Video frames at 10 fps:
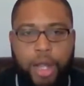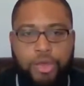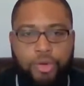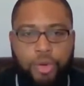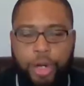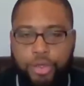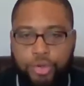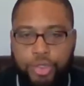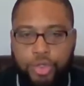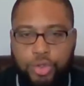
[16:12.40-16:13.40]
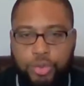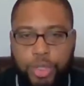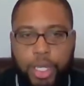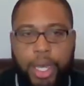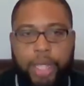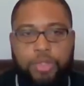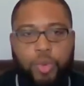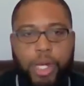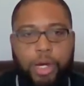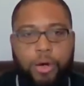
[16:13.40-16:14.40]
YouTube as
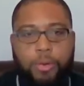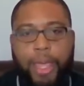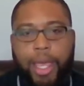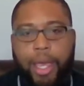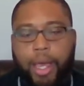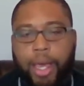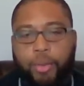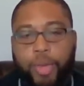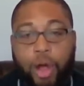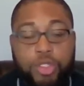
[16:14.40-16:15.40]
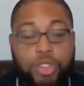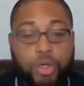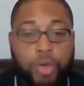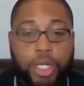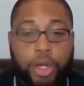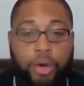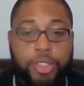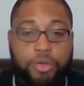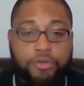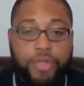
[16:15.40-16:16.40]
well. And we also
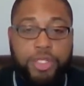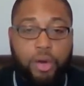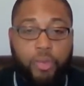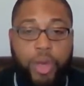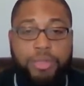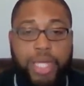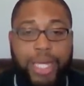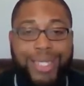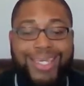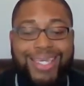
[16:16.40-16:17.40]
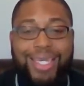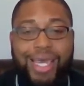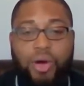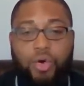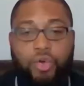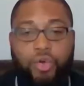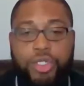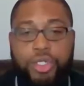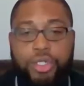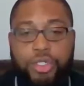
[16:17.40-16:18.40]
encourage you to visit our website,
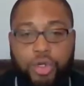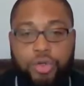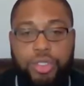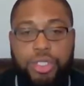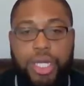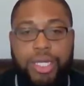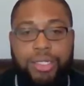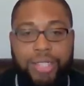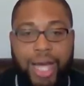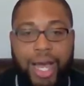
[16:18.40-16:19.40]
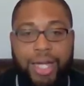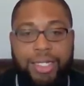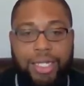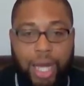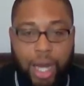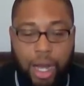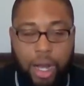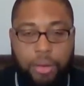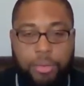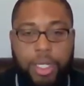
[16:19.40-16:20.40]

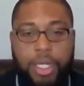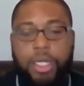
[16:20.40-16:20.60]
elchristianchurch.com,